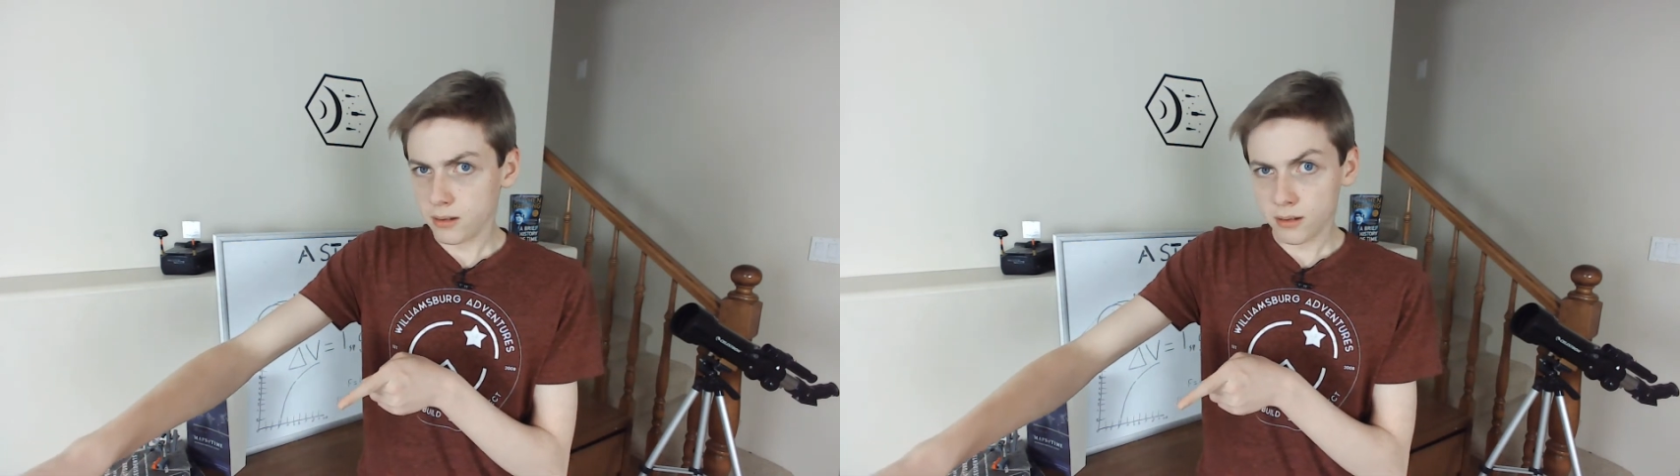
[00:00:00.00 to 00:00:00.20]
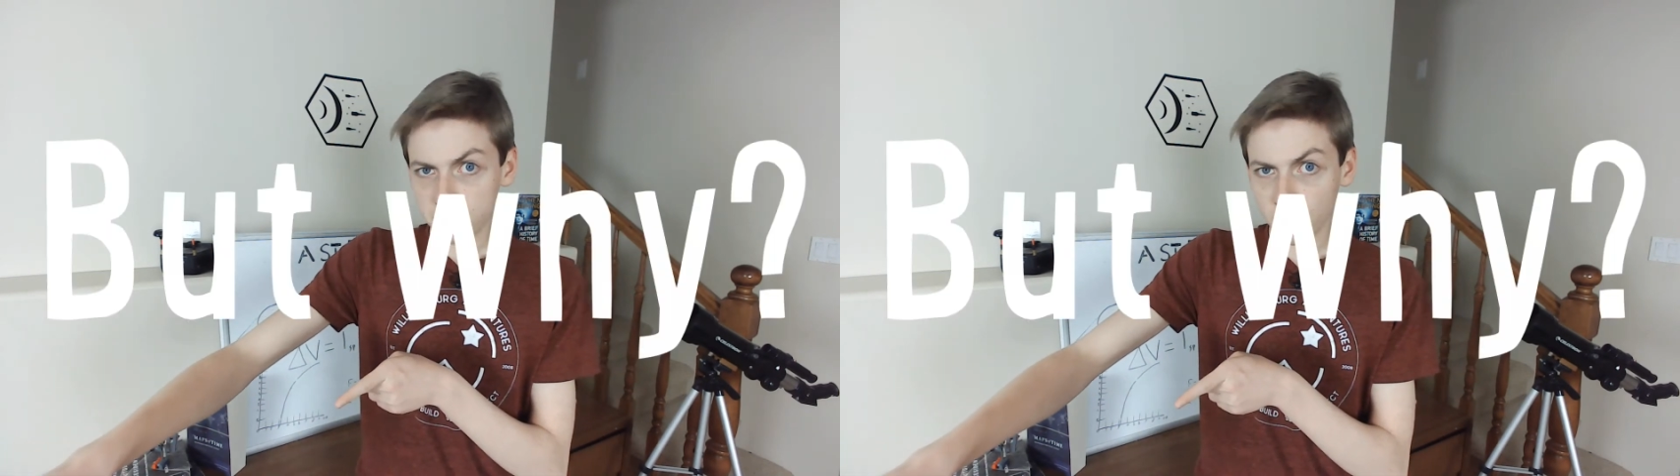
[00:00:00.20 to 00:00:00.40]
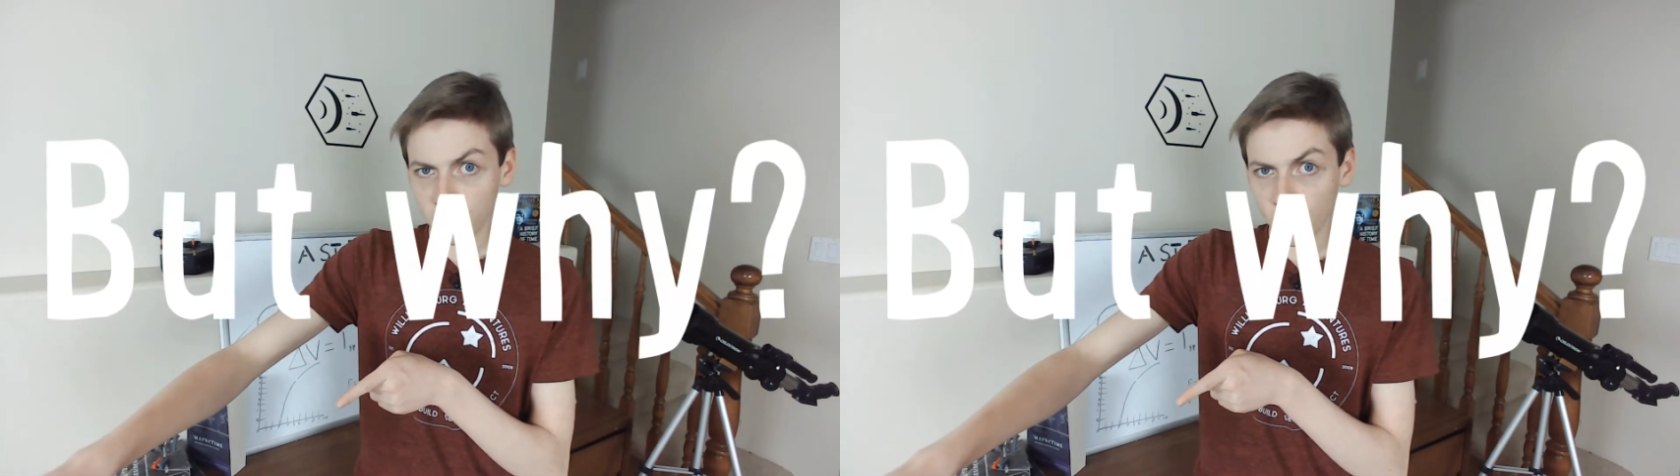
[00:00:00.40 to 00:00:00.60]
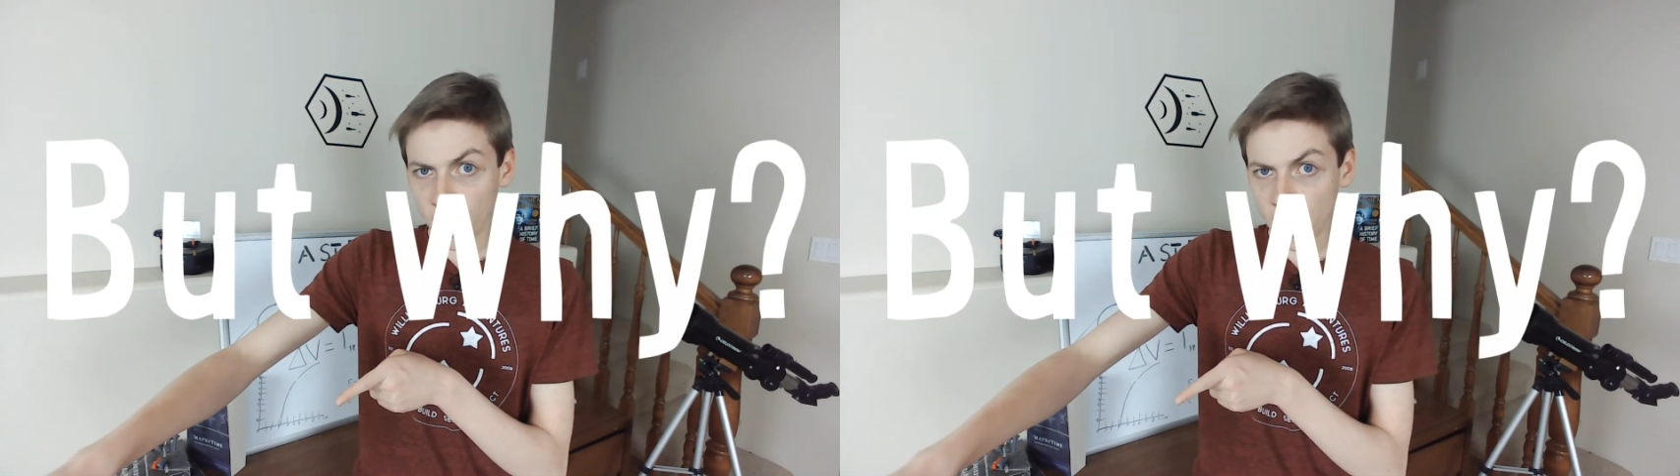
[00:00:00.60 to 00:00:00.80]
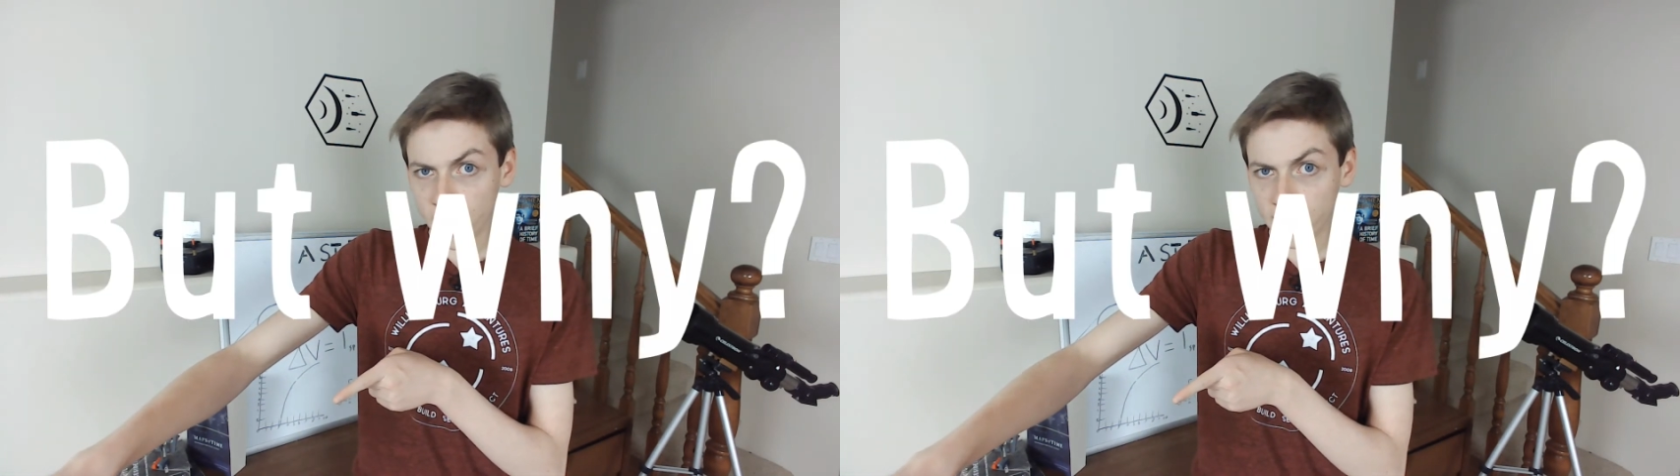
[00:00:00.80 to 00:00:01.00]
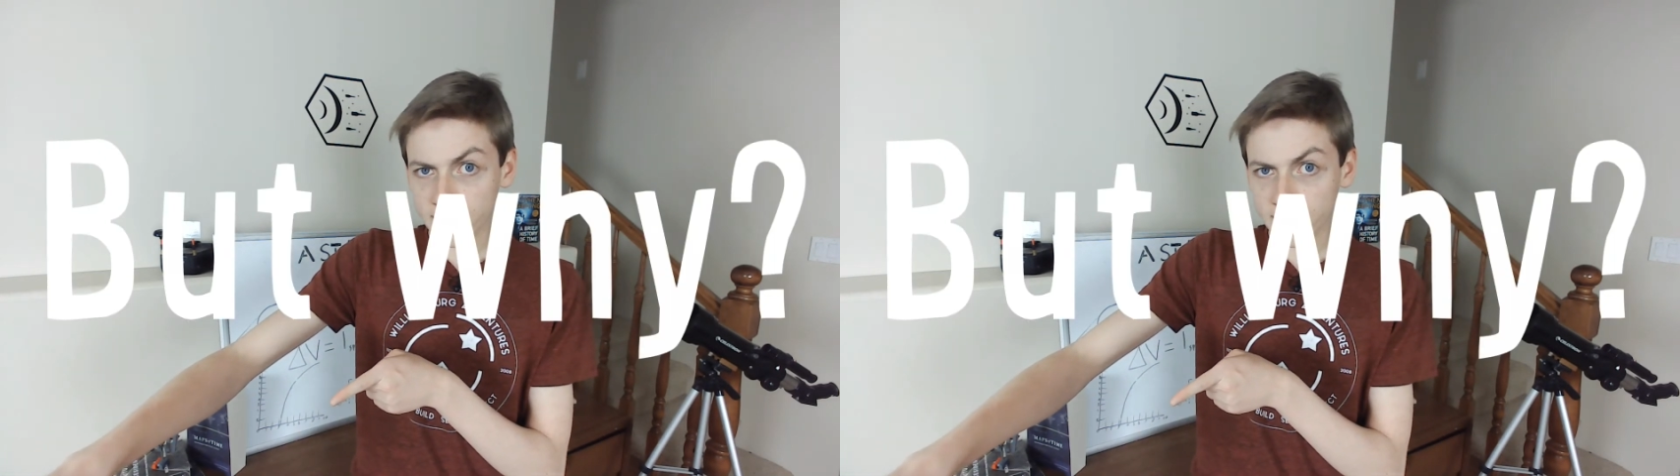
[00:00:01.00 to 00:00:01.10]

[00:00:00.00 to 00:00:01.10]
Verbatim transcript: But why?